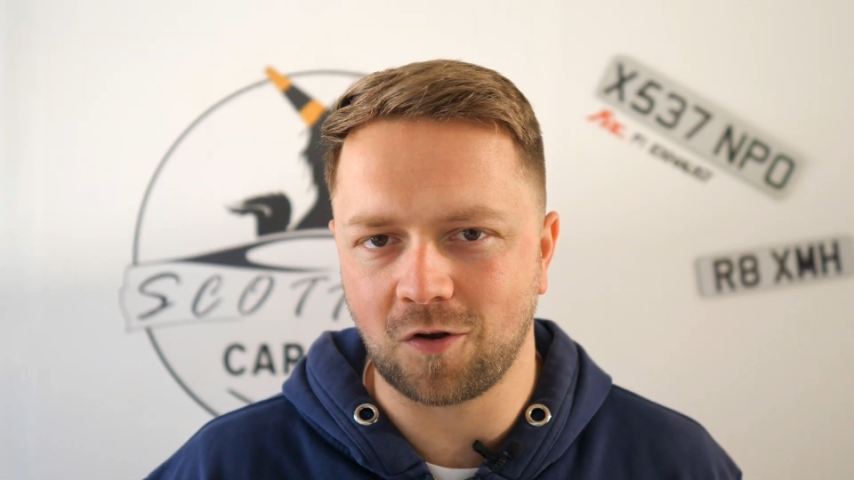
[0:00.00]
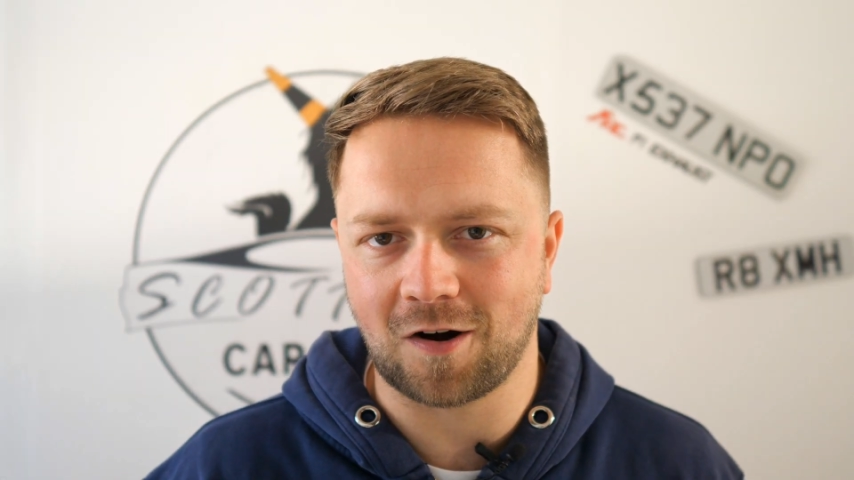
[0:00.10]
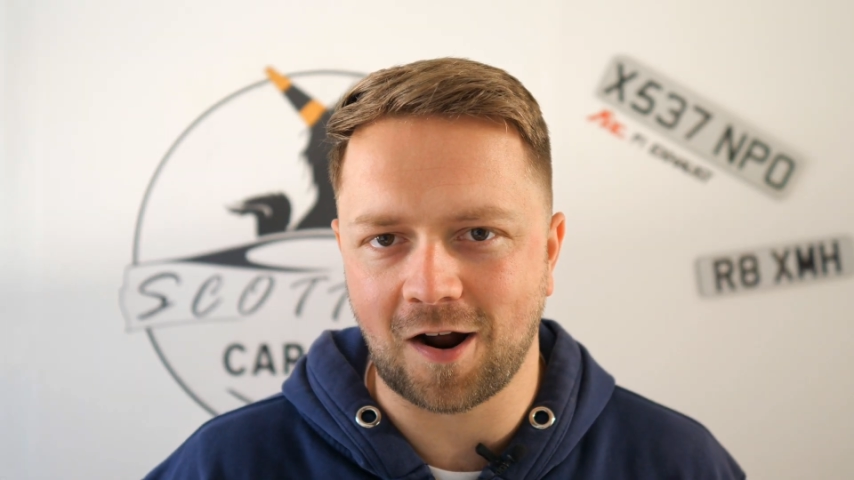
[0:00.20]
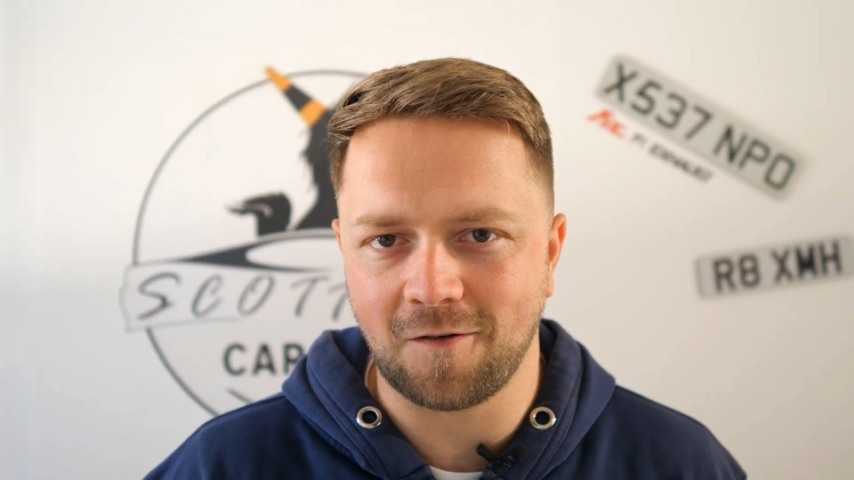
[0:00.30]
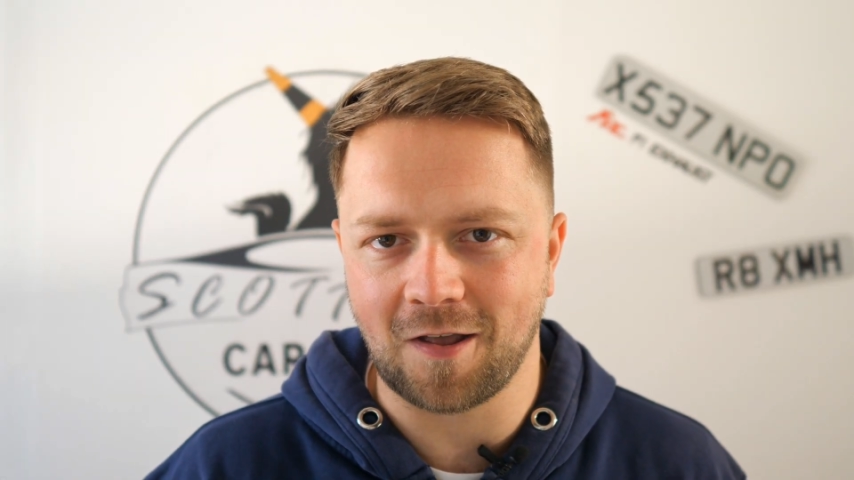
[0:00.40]

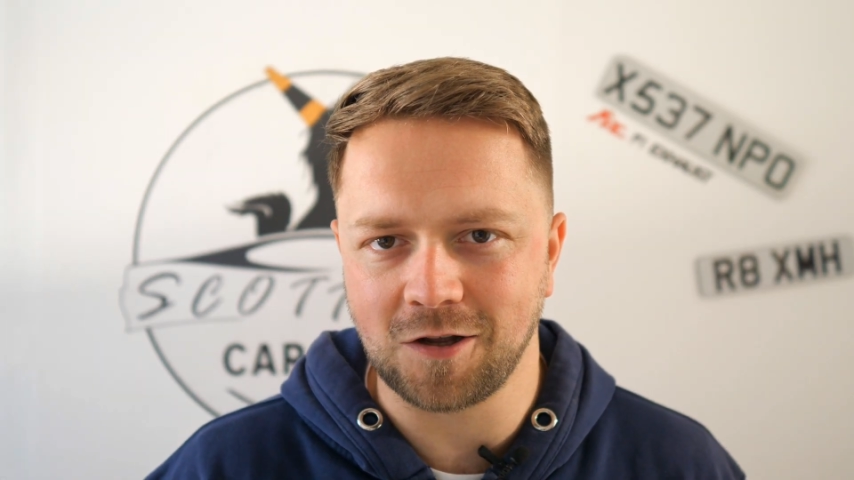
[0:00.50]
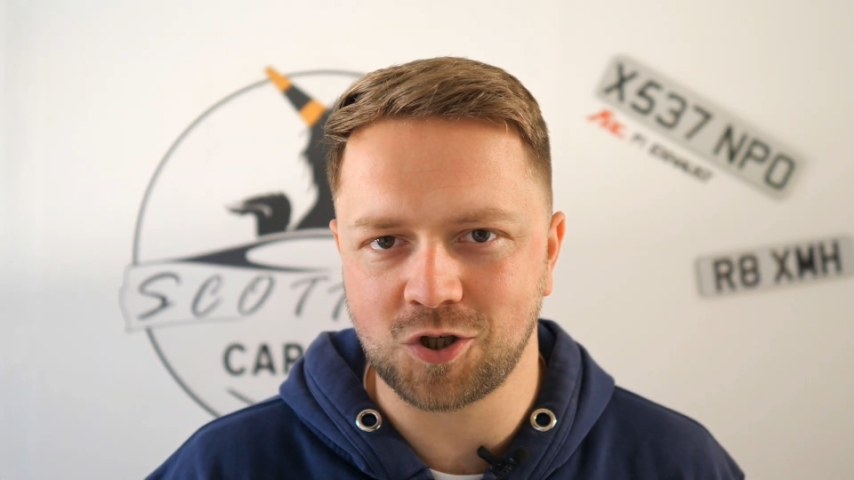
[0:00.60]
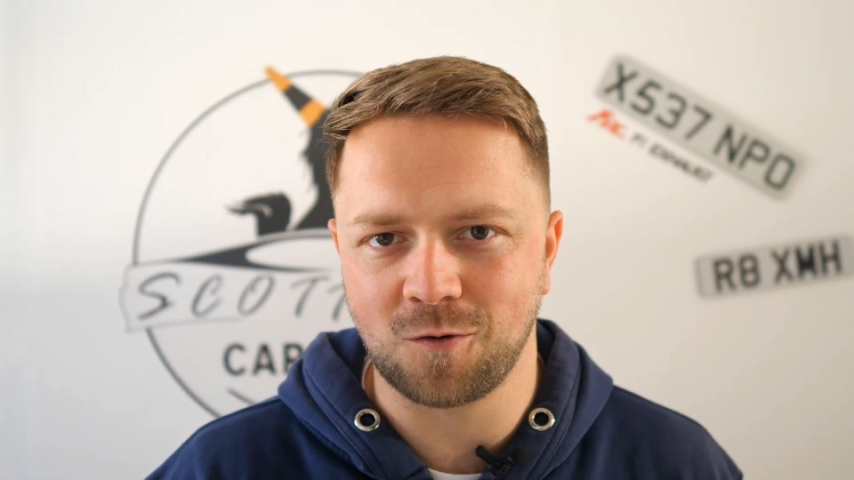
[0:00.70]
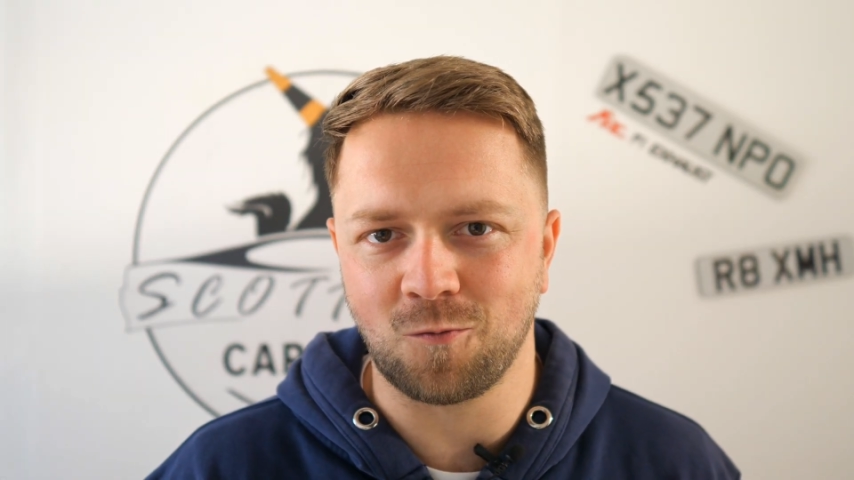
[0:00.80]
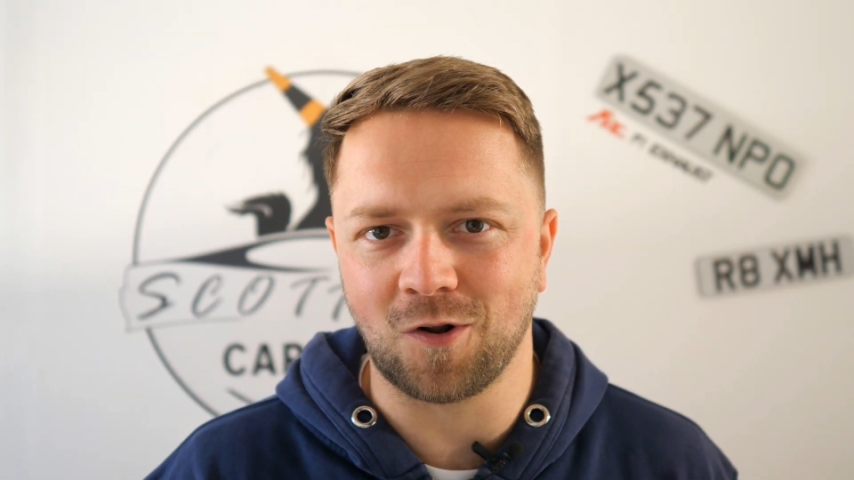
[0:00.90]
derived
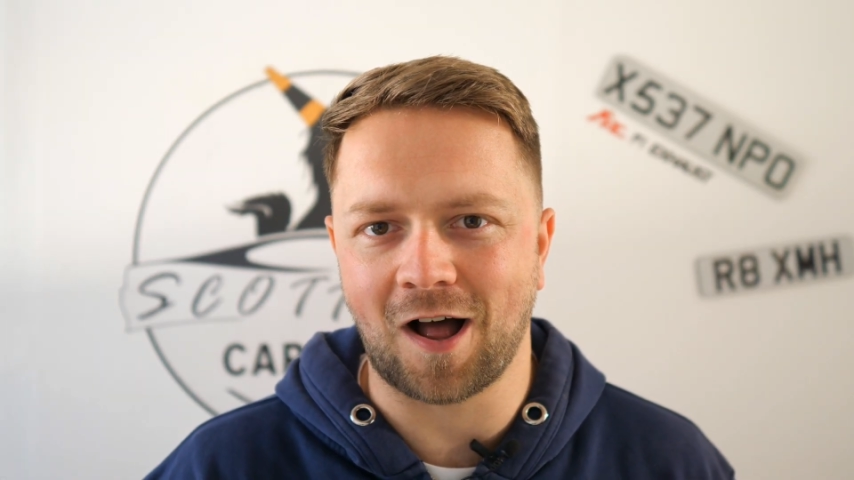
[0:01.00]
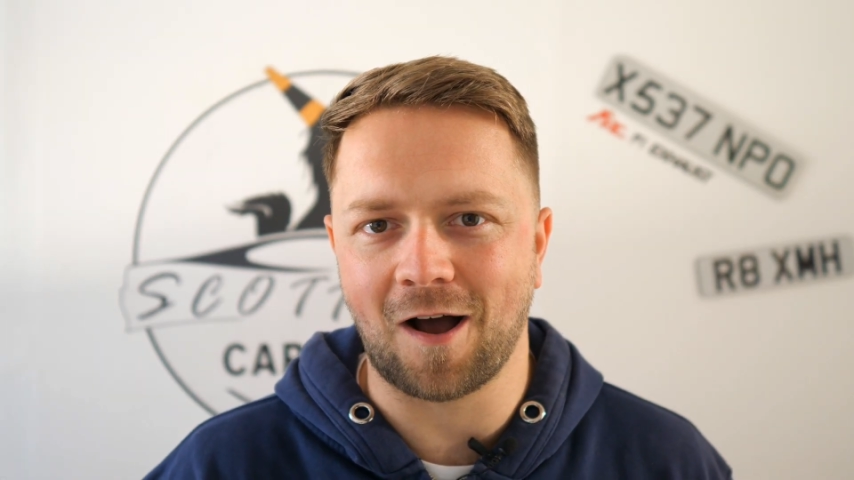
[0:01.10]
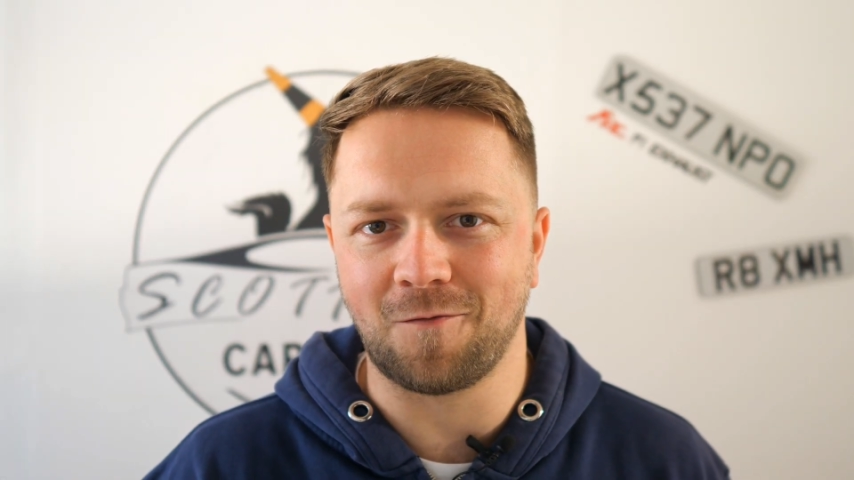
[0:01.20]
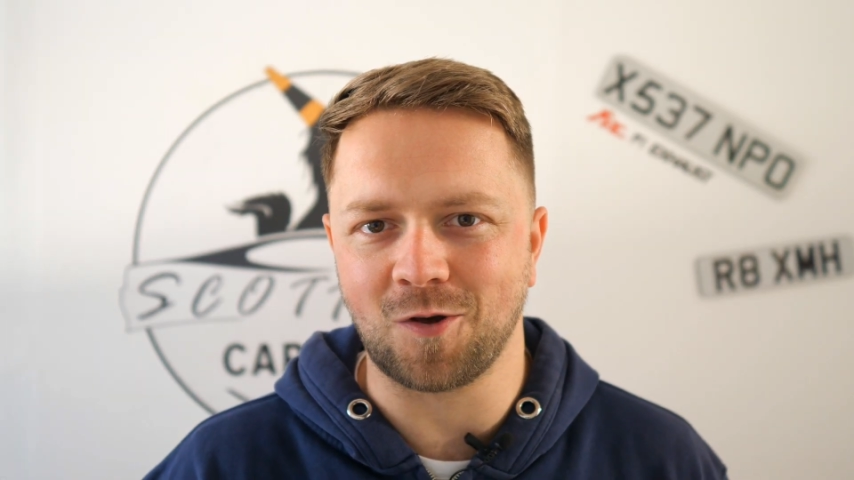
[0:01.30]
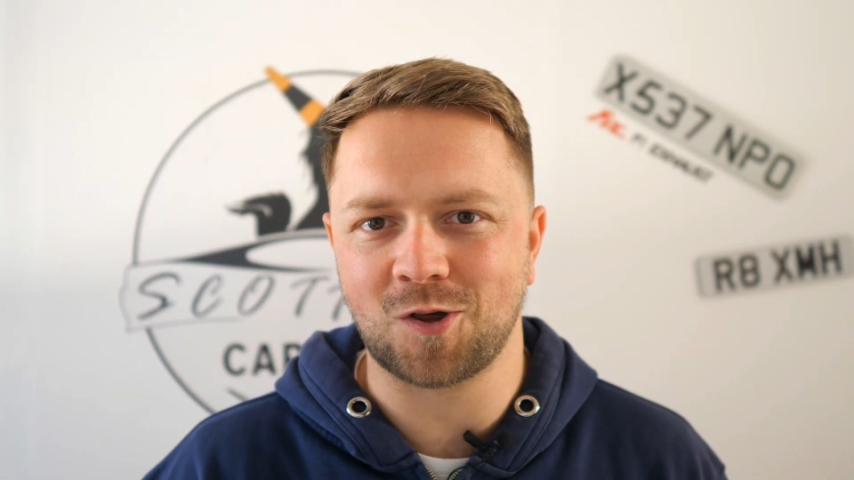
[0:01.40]
engine will
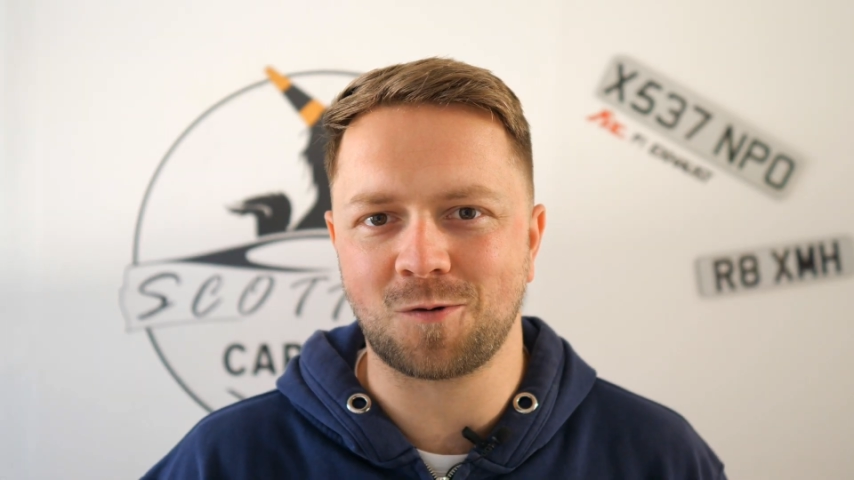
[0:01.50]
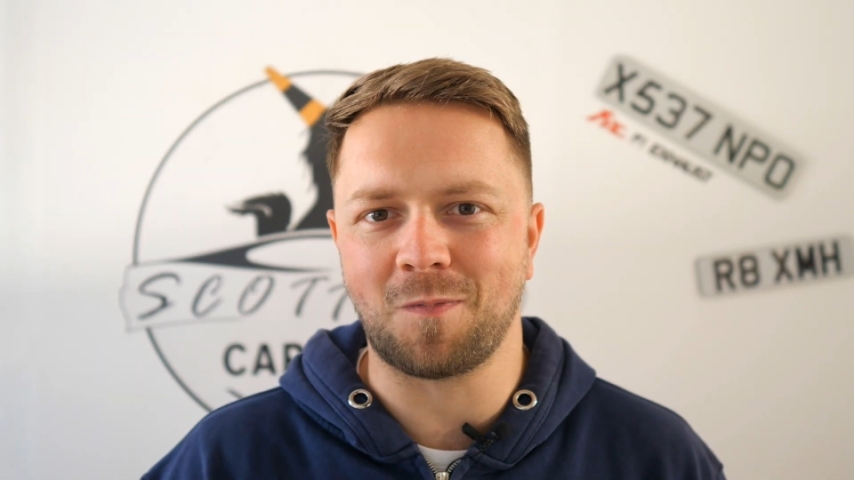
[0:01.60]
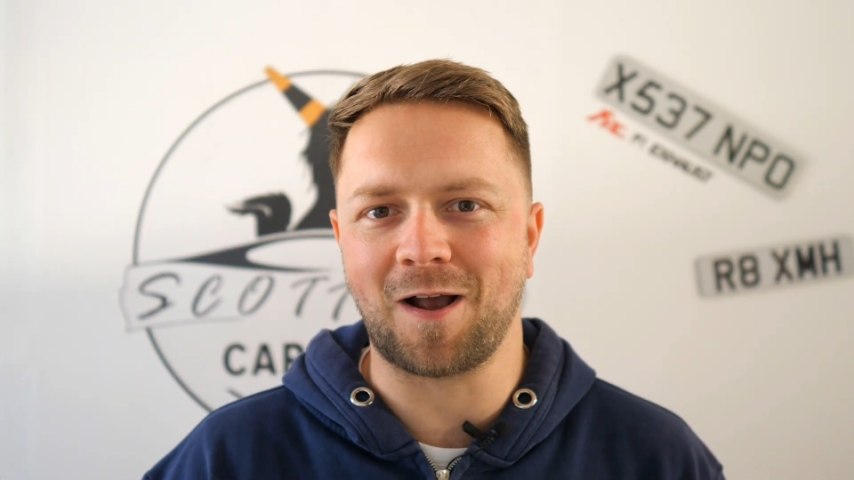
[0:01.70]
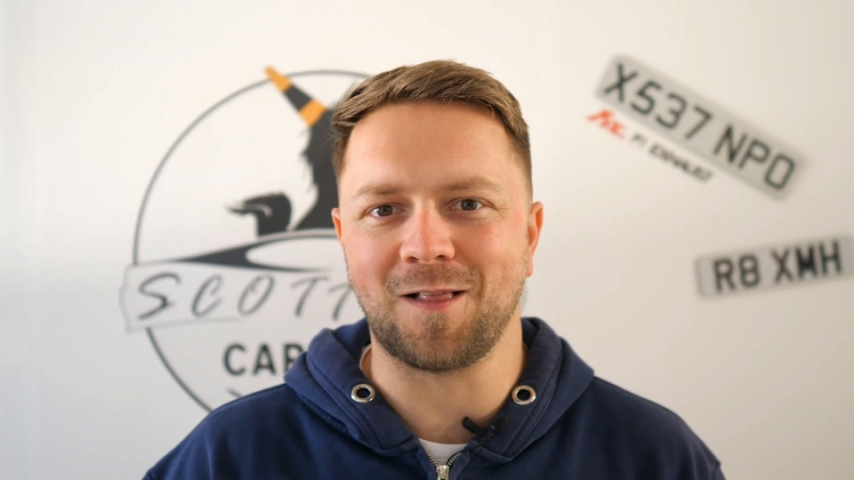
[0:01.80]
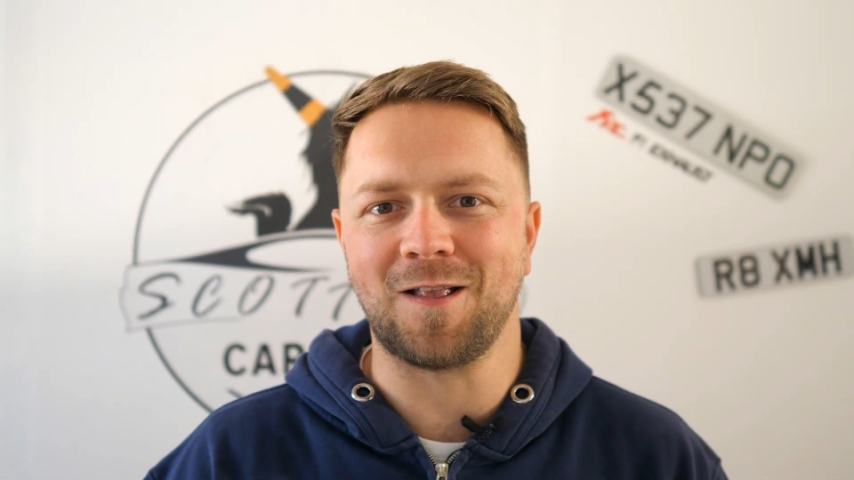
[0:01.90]
have you
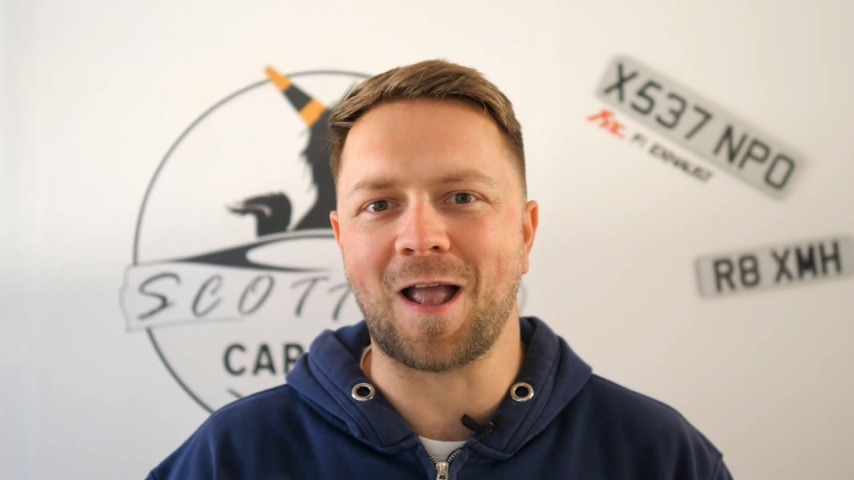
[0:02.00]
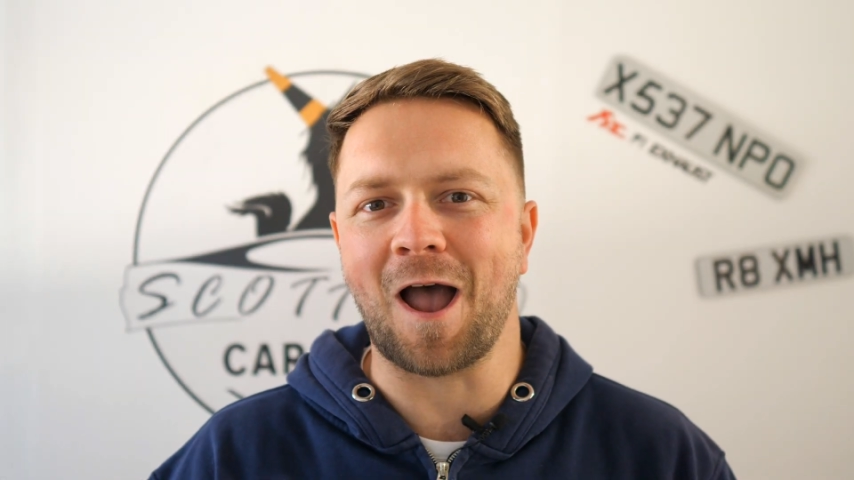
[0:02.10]
smiling